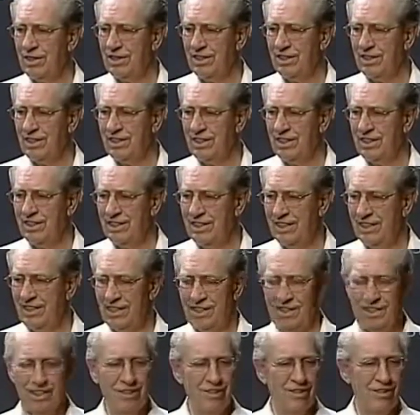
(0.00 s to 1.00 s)
that
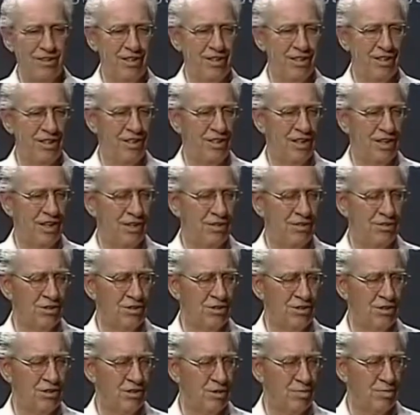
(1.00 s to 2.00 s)
they literally
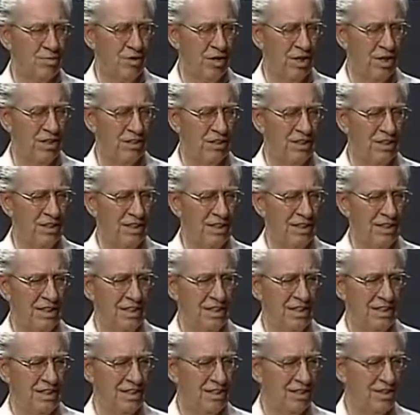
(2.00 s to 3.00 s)
announced to the press
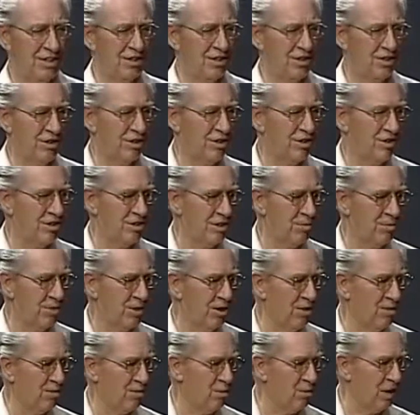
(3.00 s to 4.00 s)
that this can only
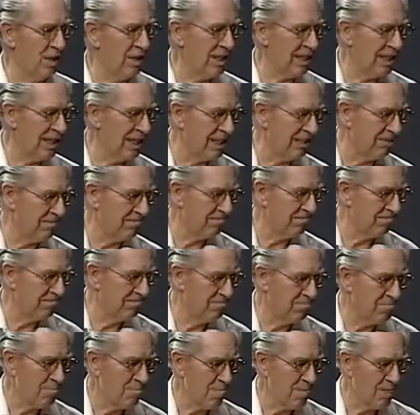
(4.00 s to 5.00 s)
mean one thing:
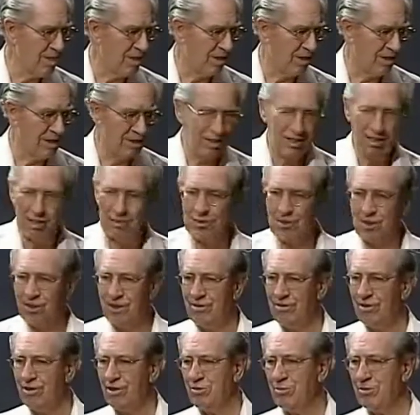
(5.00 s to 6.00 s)
the coming
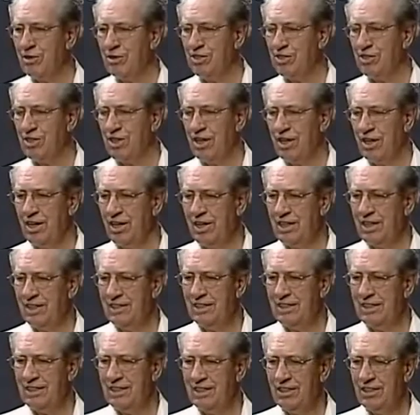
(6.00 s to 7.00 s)
of their Messiah
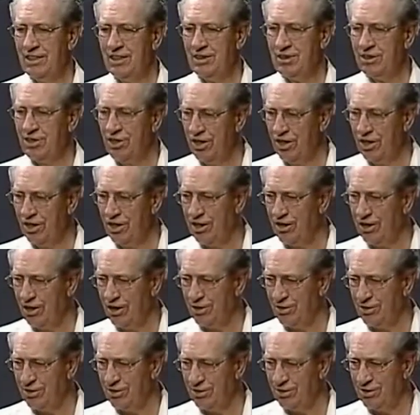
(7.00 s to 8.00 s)
is getting
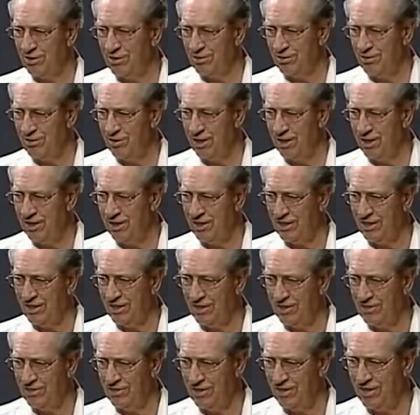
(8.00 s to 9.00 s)
close. Well,
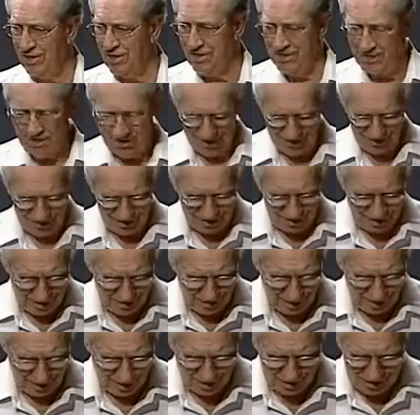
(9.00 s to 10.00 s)
if they think the
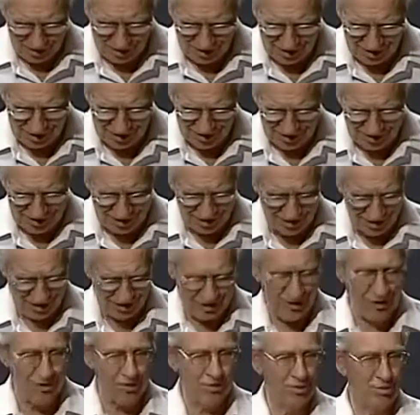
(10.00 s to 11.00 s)
coming of Messiah is getting
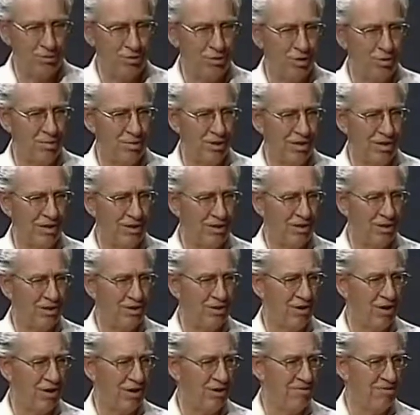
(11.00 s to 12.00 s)
close, we better
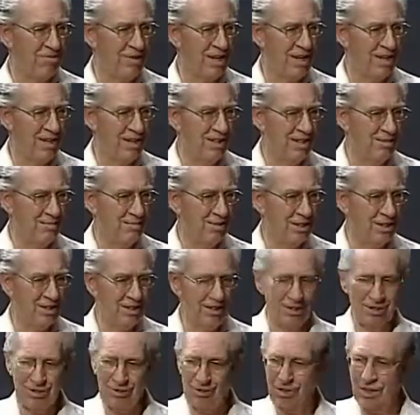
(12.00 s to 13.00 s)
agree,
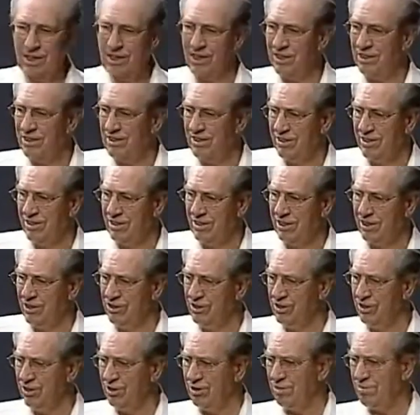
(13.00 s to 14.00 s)
because we like to think
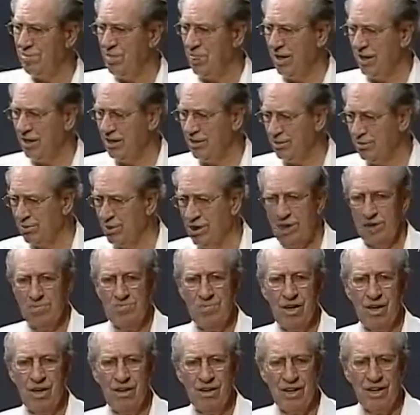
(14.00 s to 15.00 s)
so as well.
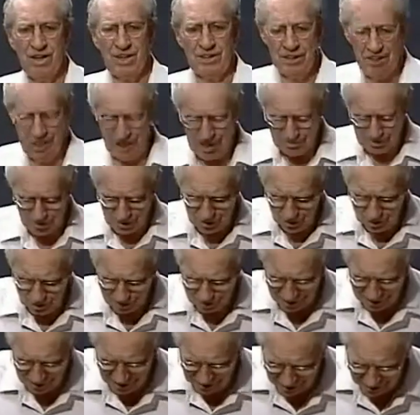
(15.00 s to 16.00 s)
All right, time's going
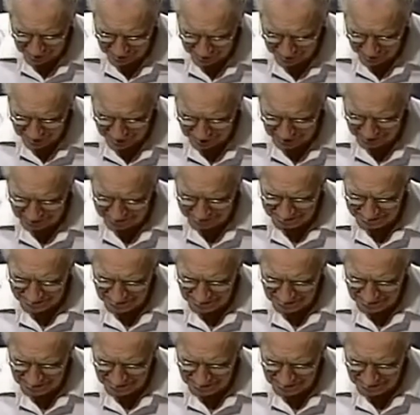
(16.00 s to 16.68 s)
by. Let's read on.